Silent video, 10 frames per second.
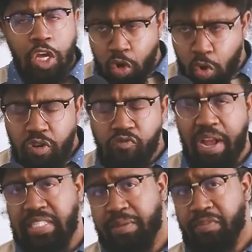You can
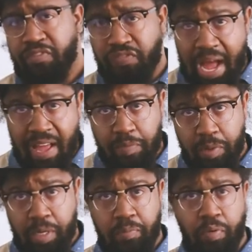raise up to 5
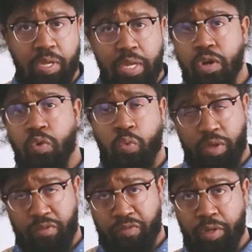million per year on
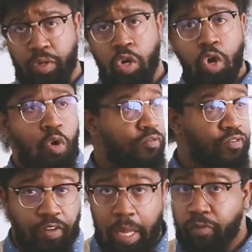WeFunder on
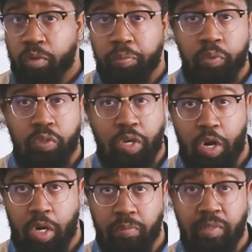favorable
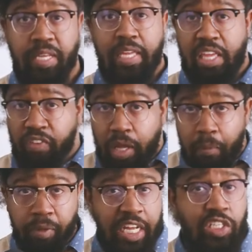terms, giving
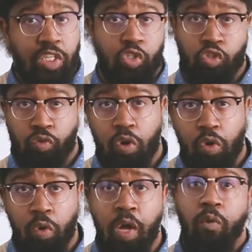up less
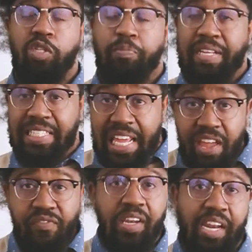control, which means
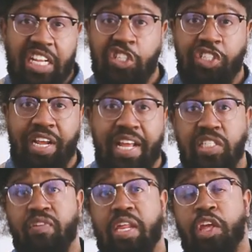even less
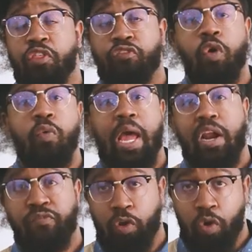chance of getting thrown
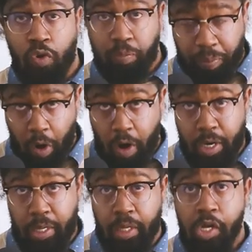out of your own
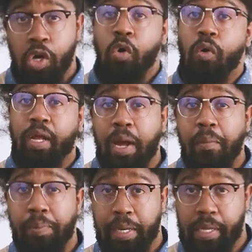party or
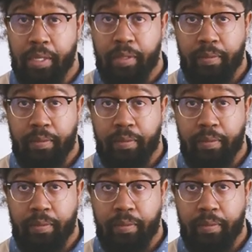company.